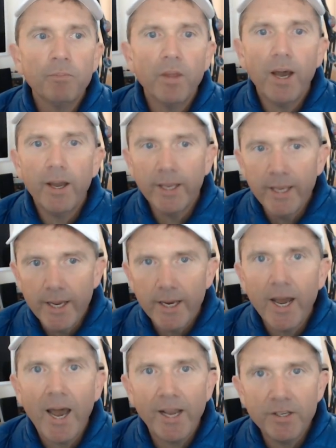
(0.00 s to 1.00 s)
again,
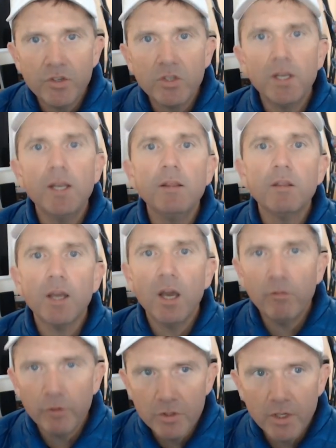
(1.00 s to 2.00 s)
I see the
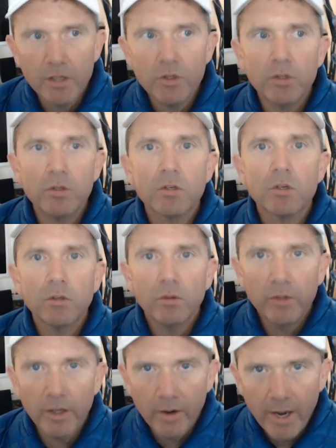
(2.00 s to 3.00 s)
conversations
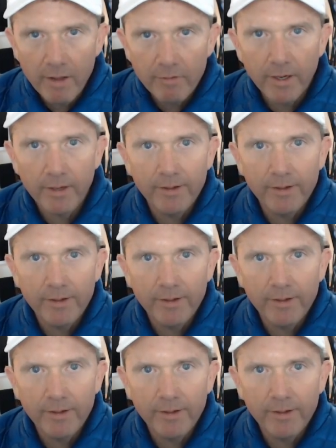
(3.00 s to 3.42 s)
they're having.